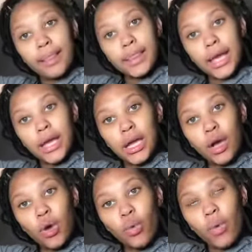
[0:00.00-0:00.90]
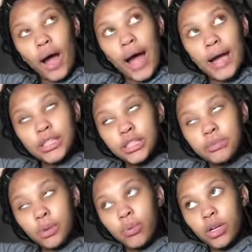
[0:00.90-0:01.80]
Like, I just be
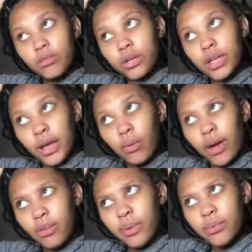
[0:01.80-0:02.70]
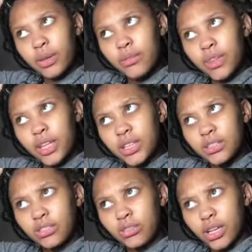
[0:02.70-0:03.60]
wondering, like, why do people even think to
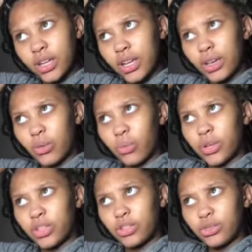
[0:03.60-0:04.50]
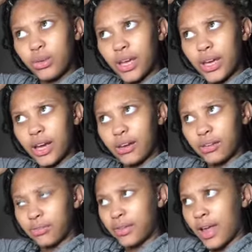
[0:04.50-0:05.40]
do that? Like, what do you get out
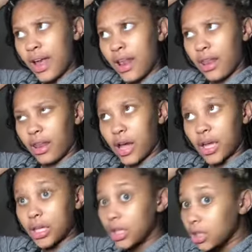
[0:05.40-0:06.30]
of lying?